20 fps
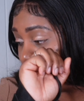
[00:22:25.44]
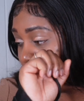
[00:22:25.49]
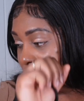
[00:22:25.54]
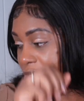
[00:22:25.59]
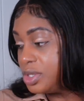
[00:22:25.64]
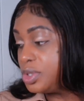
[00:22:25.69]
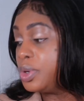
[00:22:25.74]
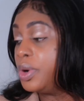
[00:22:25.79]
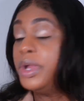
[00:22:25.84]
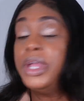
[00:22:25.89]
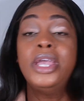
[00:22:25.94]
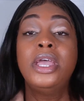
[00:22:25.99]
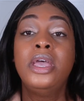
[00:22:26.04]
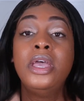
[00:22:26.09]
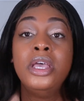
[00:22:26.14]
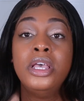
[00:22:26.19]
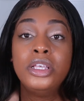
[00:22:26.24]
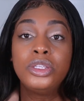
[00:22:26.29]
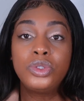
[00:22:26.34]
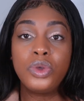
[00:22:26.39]
sorry.
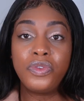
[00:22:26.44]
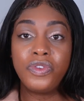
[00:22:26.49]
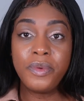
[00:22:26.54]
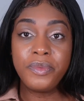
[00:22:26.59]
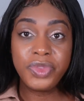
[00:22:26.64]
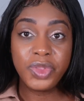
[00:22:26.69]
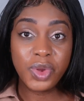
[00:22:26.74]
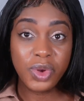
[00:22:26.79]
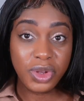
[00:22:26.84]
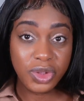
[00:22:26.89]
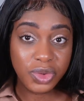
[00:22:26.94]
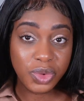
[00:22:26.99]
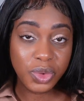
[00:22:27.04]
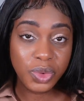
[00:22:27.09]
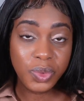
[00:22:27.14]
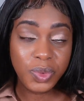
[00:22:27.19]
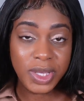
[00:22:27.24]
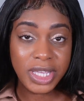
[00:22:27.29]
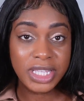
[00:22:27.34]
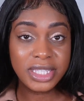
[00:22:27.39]
So from 32
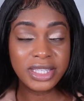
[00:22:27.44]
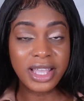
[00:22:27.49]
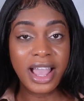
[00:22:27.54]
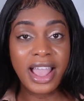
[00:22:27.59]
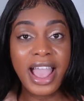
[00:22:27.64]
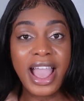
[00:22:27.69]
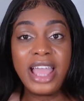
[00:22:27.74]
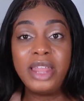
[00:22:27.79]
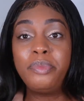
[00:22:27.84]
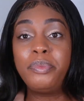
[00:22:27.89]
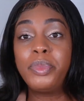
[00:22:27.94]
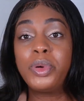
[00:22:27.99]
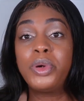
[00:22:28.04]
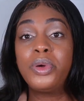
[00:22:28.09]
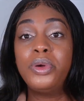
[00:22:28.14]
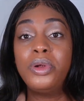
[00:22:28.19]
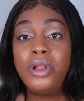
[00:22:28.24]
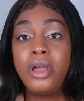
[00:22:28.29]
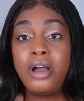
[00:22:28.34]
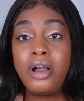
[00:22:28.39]
weeks, I had
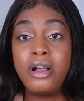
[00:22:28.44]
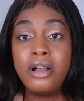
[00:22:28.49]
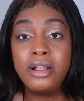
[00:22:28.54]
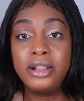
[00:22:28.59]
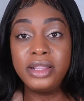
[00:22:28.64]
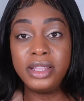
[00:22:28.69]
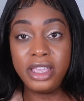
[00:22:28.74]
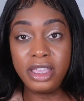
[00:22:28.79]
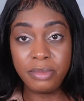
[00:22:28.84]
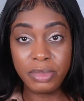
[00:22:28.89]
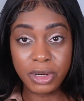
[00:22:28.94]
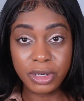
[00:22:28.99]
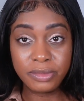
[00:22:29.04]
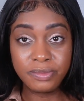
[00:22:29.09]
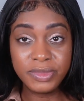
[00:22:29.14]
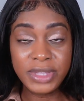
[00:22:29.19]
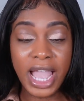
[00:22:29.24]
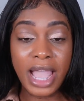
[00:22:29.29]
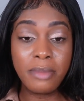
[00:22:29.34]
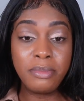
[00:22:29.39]
prolonged labor.
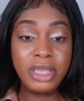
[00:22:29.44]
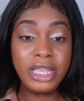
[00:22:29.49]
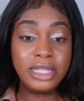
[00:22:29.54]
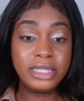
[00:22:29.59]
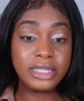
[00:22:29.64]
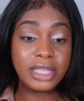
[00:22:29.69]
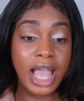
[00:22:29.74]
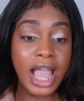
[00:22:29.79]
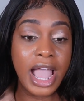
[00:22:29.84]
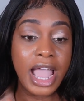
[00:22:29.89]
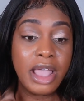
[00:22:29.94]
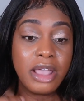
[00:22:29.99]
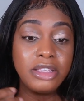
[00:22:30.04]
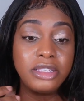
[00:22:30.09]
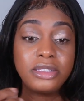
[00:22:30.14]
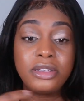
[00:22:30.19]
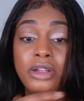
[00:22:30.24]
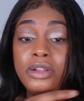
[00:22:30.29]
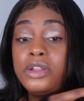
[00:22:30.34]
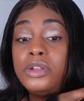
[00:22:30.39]
That means I
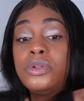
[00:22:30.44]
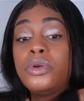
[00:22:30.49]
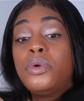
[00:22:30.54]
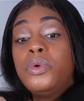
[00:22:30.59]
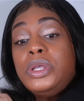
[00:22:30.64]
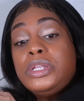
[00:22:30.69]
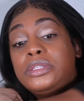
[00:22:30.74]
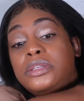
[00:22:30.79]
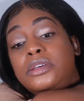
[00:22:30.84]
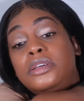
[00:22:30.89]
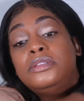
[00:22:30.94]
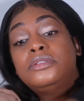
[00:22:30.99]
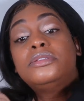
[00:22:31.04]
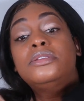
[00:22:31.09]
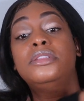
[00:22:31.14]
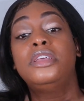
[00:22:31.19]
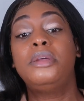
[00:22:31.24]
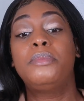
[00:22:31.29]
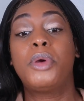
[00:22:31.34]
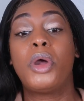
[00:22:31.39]
started going into
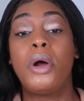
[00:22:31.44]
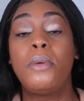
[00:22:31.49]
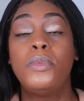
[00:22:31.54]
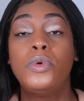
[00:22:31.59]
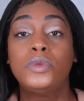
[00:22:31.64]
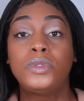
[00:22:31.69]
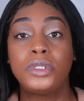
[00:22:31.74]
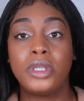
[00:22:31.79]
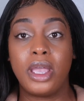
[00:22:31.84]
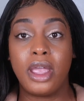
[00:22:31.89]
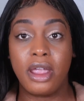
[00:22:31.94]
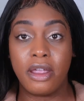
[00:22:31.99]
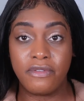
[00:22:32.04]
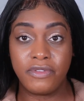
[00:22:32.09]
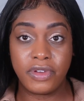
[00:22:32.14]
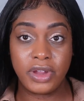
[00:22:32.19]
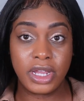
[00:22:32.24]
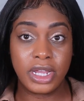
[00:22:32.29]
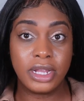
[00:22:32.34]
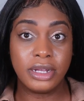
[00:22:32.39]
labor almost
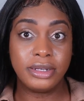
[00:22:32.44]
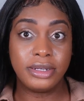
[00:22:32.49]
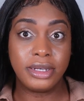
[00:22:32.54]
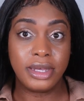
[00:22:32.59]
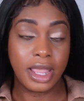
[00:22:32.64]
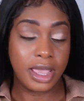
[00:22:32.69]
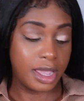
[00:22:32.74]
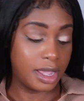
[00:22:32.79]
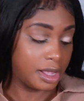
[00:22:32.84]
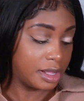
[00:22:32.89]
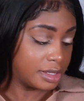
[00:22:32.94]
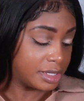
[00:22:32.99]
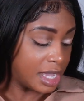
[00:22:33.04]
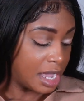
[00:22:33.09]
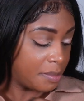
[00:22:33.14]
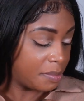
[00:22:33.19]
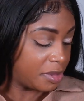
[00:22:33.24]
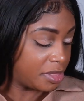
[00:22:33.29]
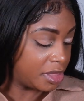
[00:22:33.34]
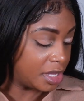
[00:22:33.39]
every day,
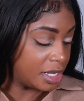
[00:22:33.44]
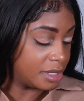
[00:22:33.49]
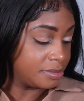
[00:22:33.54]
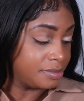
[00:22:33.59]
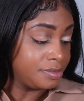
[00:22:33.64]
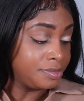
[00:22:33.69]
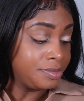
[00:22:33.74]
type of thing.